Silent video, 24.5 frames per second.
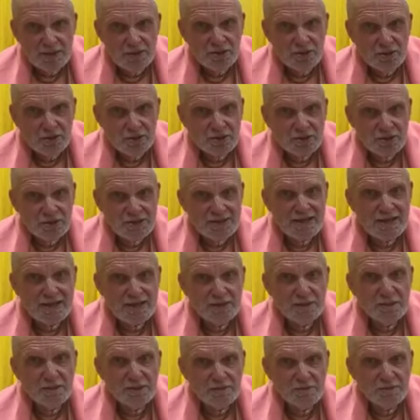It's not
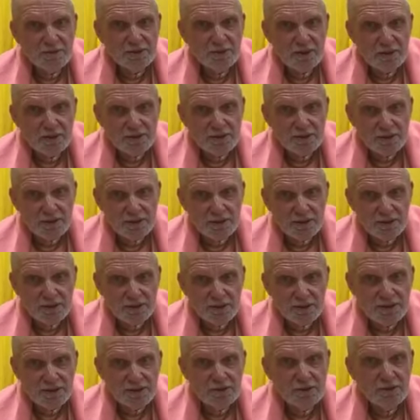Tat Padartha
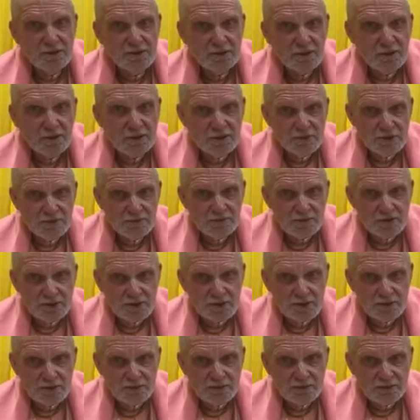Gyan, it's not knowledge of the
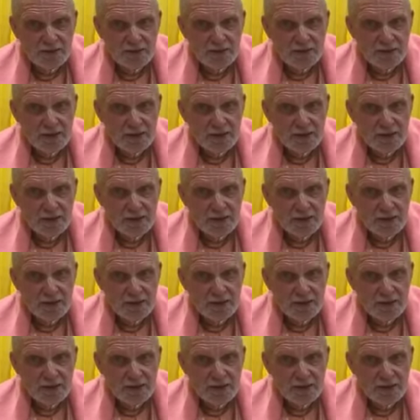self.